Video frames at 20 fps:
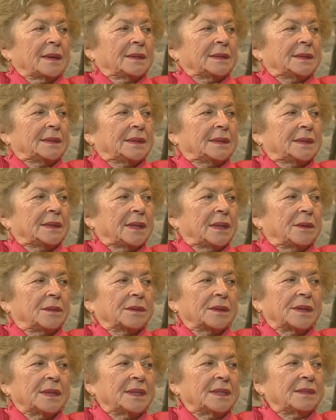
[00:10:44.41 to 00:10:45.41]

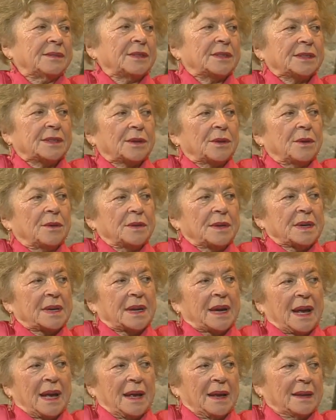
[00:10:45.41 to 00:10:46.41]
So this was
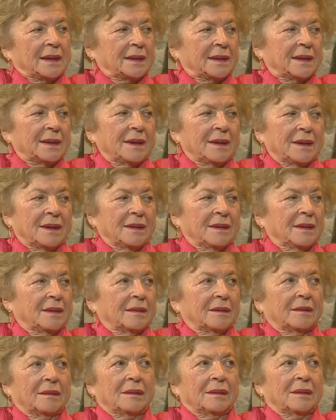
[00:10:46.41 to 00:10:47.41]
going on,
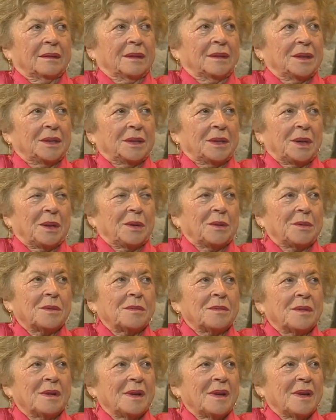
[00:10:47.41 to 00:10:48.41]
you know.